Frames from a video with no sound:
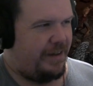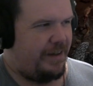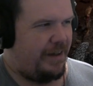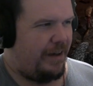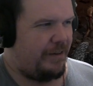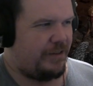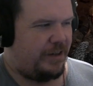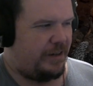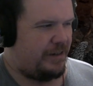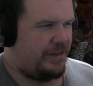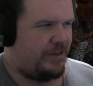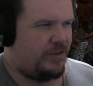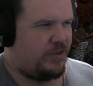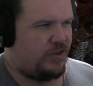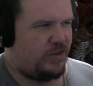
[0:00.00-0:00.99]
I was like
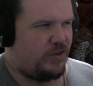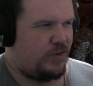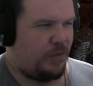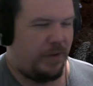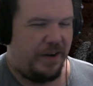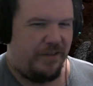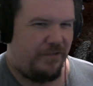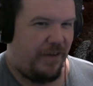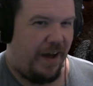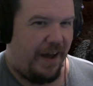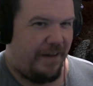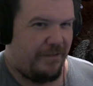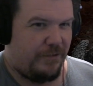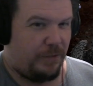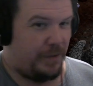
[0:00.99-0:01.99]

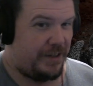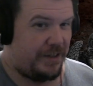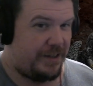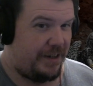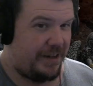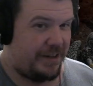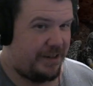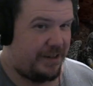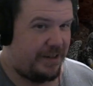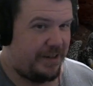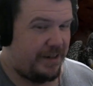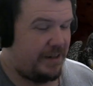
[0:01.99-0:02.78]
25, 26,